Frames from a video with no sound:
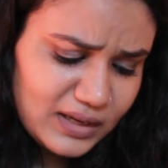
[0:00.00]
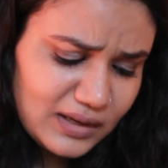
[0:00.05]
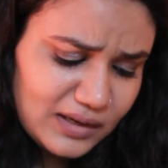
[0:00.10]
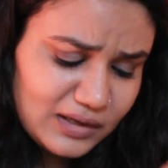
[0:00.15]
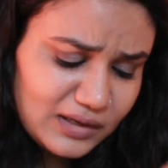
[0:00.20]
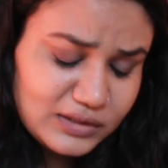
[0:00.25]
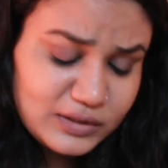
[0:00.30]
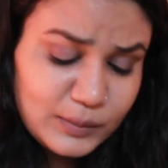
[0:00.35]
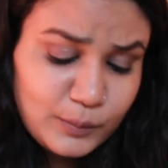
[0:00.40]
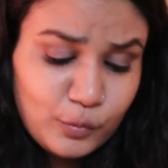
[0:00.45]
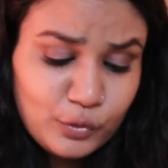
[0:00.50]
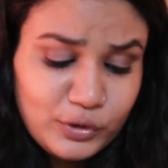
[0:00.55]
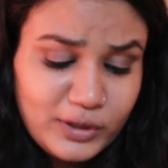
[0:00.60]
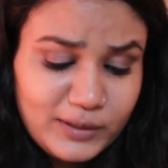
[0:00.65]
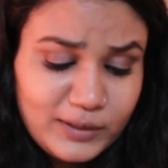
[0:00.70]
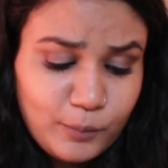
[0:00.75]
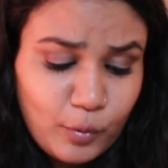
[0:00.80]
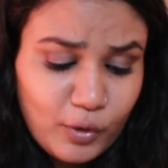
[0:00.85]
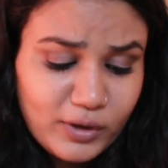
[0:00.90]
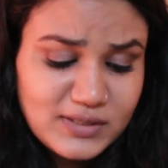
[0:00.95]
Uh, the
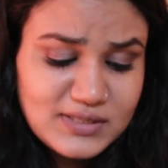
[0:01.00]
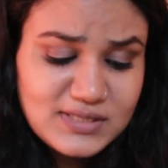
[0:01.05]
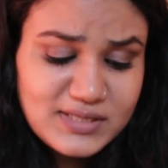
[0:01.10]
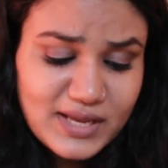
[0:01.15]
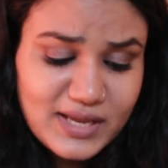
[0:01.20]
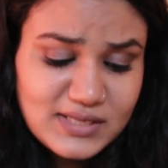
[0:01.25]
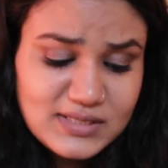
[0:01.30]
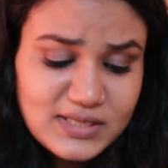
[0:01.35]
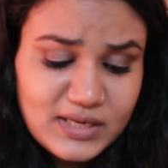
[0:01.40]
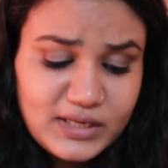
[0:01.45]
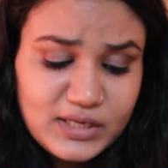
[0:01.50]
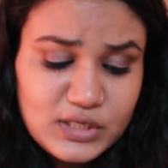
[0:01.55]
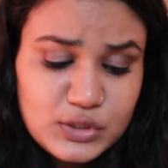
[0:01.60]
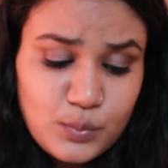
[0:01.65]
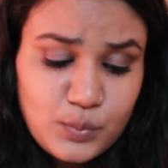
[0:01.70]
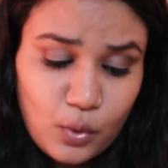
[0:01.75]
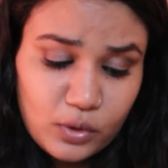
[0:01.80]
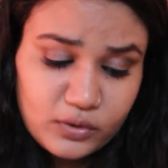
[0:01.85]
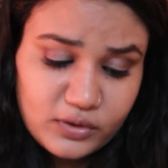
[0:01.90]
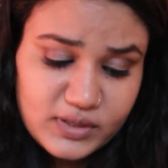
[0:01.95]
bullet point says that it
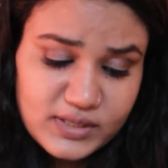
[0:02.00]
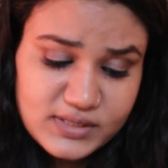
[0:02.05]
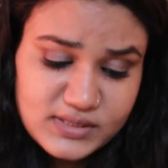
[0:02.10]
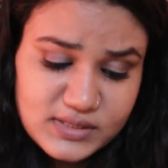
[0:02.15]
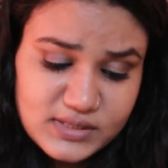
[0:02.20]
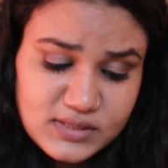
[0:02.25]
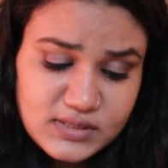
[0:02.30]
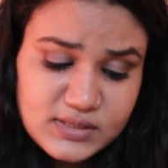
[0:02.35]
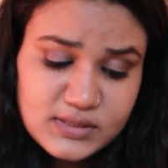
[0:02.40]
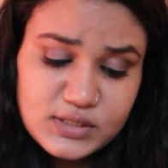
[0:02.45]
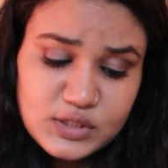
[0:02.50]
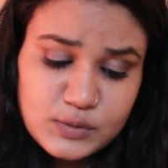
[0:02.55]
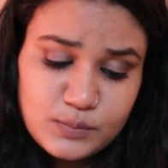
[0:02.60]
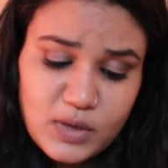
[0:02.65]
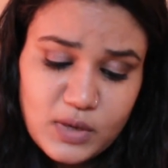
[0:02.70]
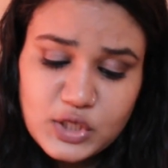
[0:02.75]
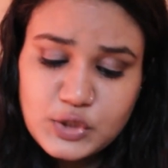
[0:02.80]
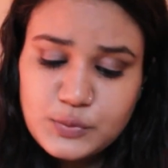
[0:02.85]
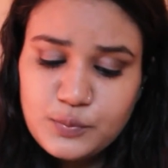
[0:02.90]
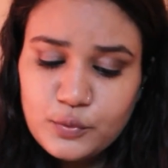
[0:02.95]
is water resistant,
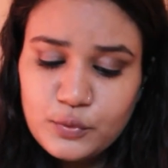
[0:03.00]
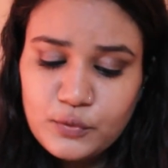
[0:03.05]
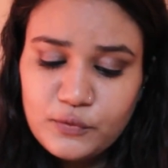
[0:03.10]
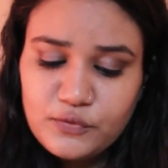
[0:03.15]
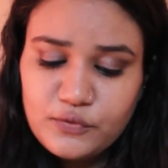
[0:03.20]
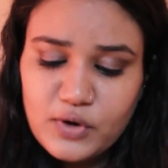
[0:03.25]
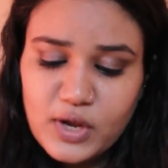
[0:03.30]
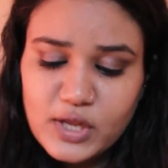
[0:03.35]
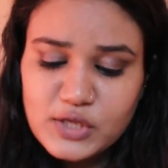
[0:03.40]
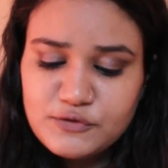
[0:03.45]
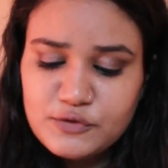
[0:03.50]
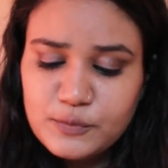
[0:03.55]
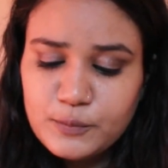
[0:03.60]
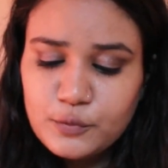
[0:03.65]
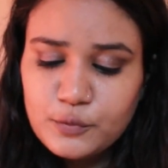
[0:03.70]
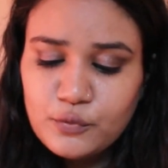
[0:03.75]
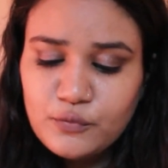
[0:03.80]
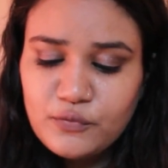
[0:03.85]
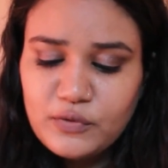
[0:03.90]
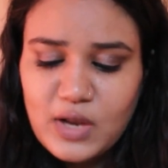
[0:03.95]
smudge proof, transfer
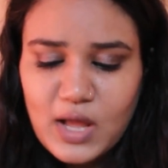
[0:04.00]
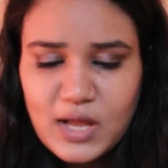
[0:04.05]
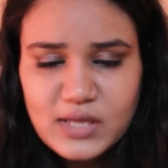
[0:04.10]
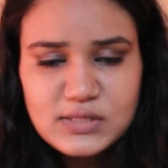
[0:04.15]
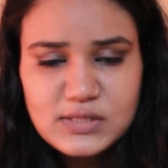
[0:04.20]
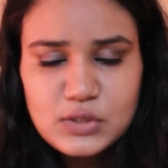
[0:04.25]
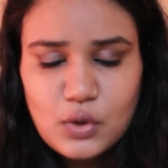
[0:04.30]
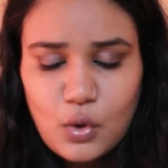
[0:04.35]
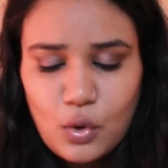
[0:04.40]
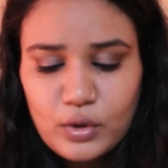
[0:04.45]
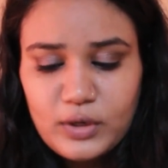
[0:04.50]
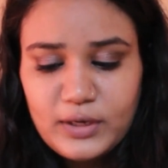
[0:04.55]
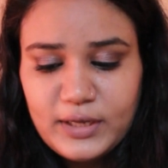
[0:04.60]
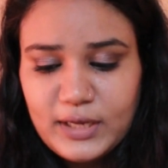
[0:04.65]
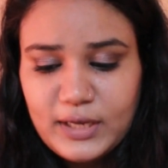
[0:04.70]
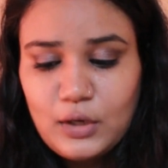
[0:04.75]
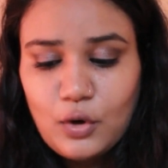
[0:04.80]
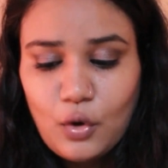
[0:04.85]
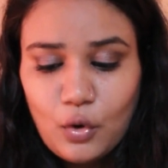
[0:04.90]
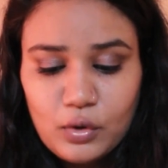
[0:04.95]
proof, lasts all
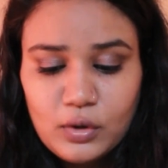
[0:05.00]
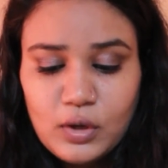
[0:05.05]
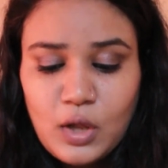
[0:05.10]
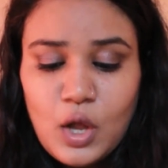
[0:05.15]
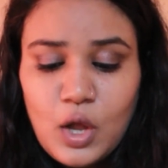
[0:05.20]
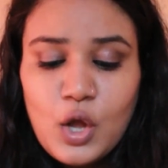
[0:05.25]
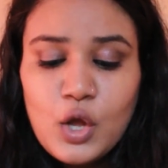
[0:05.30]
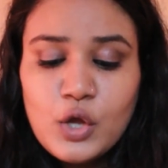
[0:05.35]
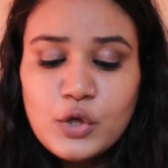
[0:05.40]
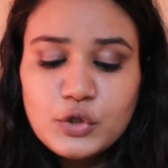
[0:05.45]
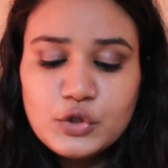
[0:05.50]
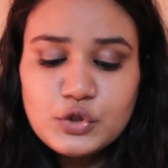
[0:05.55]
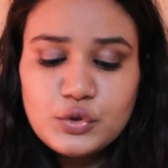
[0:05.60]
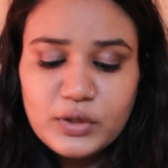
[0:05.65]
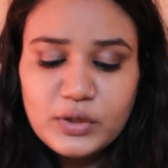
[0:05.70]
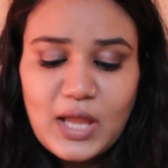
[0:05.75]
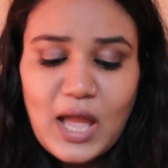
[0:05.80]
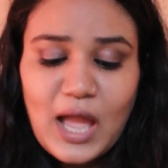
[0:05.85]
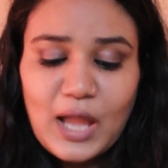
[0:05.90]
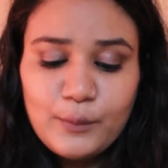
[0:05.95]
day long. So
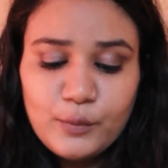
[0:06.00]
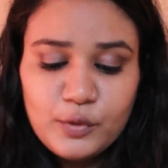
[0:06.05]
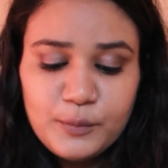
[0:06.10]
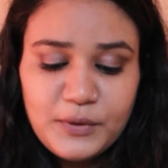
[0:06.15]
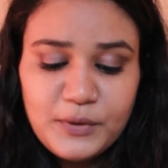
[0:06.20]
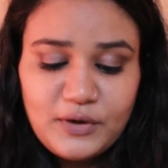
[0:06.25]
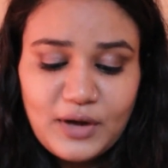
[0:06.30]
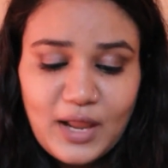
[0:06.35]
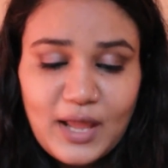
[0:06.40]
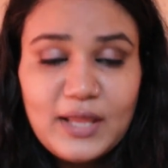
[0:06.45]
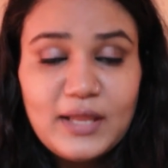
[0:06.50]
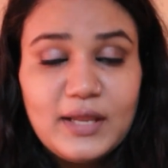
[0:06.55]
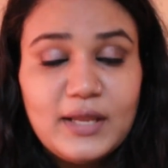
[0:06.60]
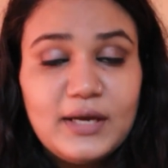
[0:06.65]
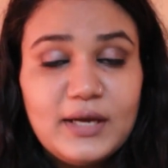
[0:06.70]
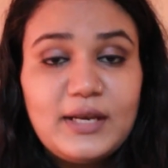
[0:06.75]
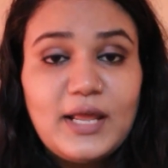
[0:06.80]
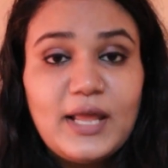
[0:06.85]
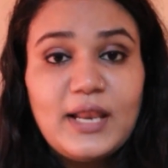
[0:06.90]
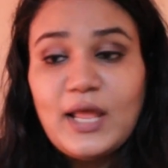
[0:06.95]
yeah, I would be trying
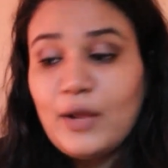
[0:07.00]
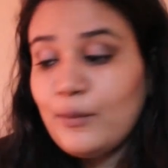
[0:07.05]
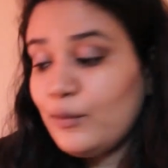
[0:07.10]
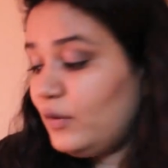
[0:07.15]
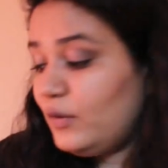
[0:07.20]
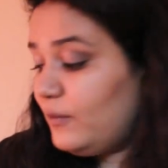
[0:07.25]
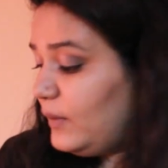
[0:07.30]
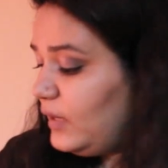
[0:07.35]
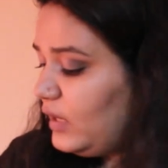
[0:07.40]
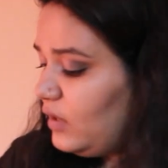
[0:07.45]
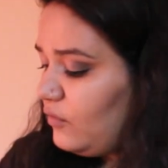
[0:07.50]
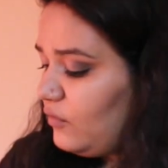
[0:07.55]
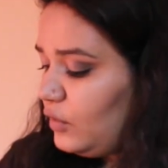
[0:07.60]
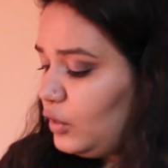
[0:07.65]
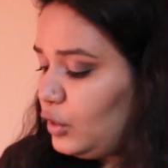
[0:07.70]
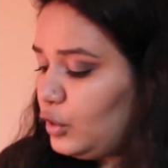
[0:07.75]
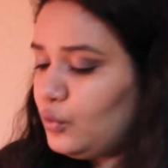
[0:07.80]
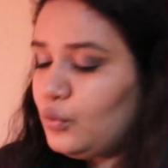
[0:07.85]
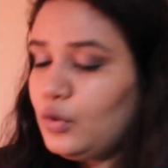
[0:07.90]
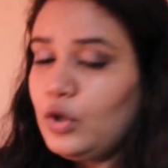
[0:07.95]
it and I will be
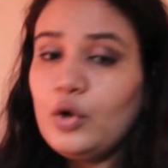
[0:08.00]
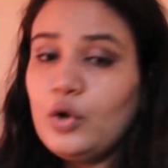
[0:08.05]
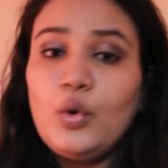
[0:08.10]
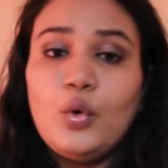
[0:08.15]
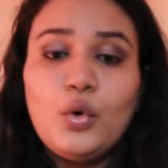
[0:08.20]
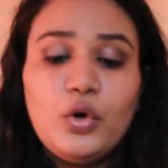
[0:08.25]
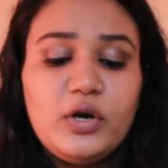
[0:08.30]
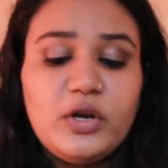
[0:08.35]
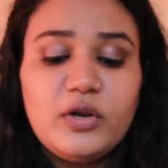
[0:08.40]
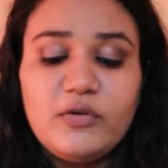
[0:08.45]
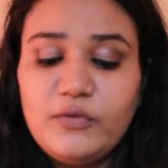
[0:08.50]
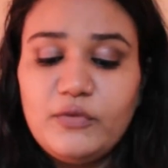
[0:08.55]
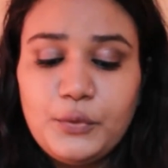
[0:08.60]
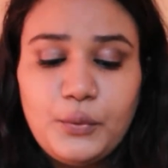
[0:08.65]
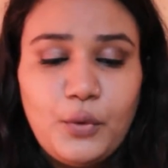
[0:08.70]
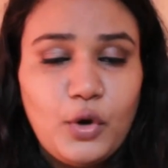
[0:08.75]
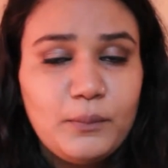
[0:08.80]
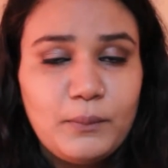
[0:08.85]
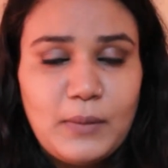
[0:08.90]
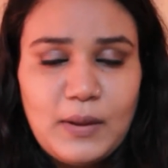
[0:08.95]
giving you a whole
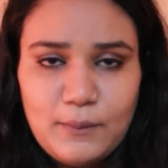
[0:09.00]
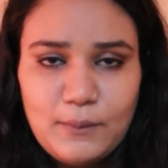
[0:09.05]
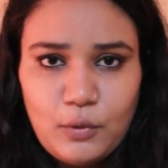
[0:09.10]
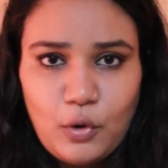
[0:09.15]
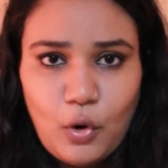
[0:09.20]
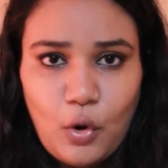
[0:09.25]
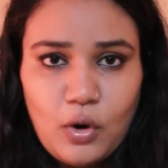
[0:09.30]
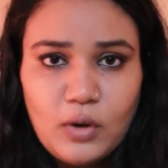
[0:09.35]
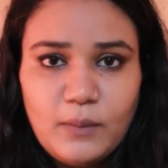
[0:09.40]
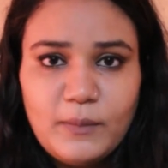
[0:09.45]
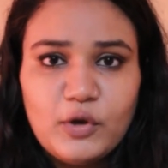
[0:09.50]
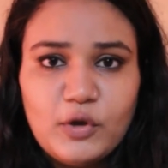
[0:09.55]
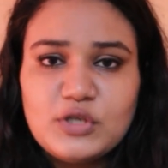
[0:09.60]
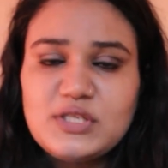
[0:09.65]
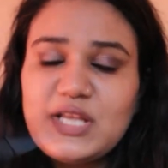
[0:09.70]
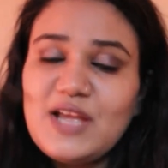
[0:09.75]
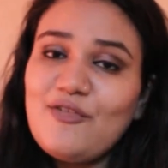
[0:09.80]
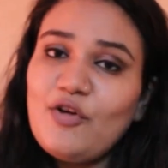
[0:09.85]
review on my blog, because